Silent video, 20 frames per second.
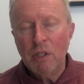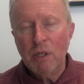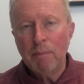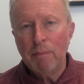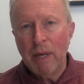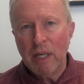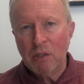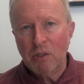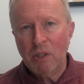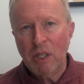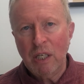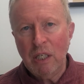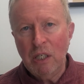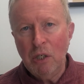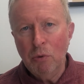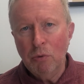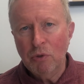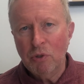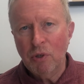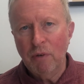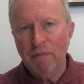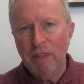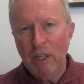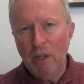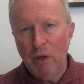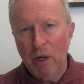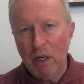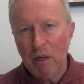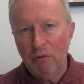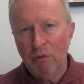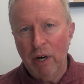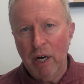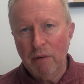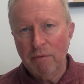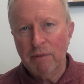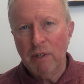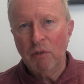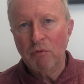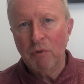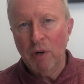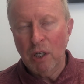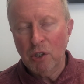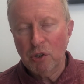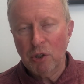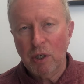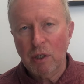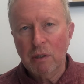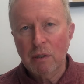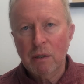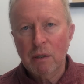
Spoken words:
domestic use of the aircraft in Russia.